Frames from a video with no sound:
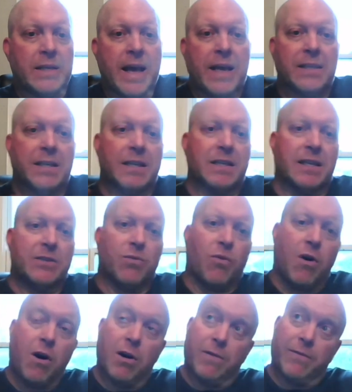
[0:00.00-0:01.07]
it's it's
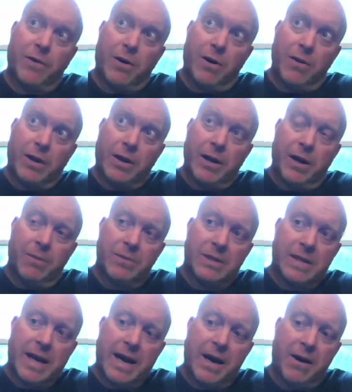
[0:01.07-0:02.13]
this waterfall that
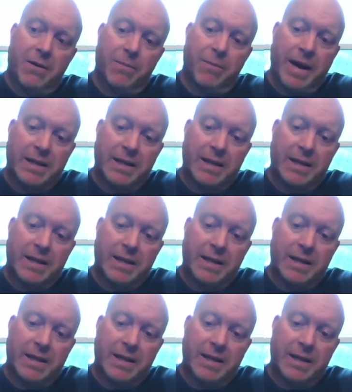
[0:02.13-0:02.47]
comes down,